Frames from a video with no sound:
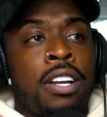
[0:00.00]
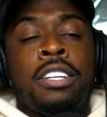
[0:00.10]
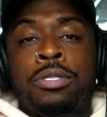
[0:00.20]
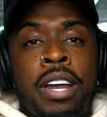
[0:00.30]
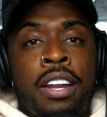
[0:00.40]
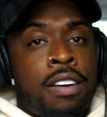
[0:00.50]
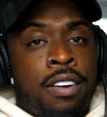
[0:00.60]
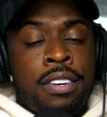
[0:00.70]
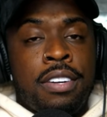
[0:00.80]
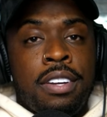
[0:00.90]
running the train
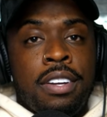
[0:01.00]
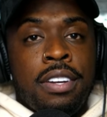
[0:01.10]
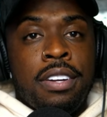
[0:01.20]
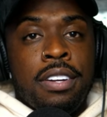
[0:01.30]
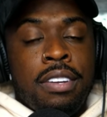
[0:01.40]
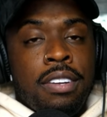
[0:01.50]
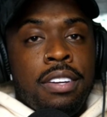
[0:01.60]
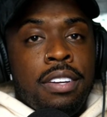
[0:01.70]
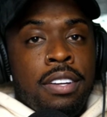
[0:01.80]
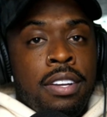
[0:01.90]
on her
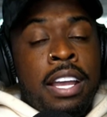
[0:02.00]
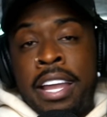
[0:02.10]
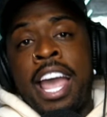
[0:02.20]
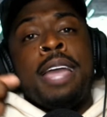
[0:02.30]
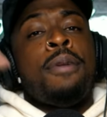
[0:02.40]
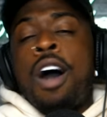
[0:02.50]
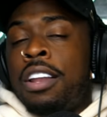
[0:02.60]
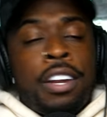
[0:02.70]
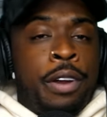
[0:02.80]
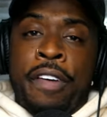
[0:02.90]
and came
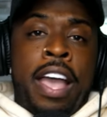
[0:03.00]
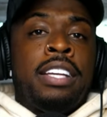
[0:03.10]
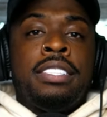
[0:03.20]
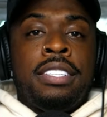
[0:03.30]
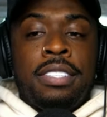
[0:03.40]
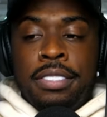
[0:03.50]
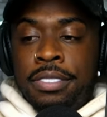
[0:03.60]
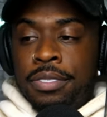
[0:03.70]
all in her face.